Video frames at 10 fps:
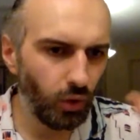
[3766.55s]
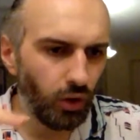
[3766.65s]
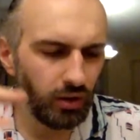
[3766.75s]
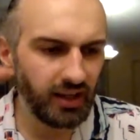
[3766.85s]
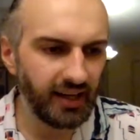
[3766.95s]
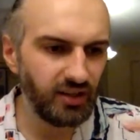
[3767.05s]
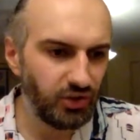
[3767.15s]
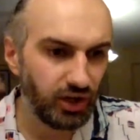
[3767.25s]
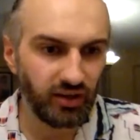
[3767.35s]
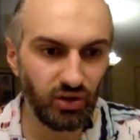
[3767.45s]
online
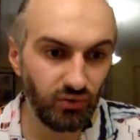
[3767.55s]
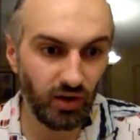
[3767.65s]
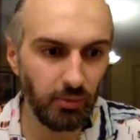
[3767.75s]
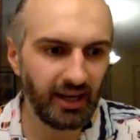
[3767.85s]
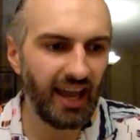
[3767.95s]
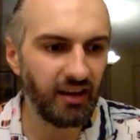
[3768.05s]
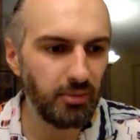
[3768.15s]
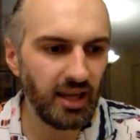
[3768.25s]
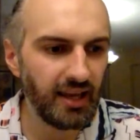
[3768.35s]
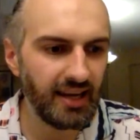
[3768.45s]
Turkish film
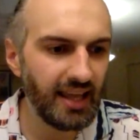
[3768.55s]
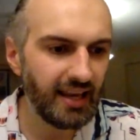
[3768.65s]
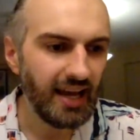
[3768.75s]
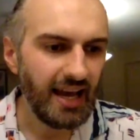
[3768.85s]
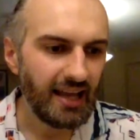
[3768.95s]
academy, and they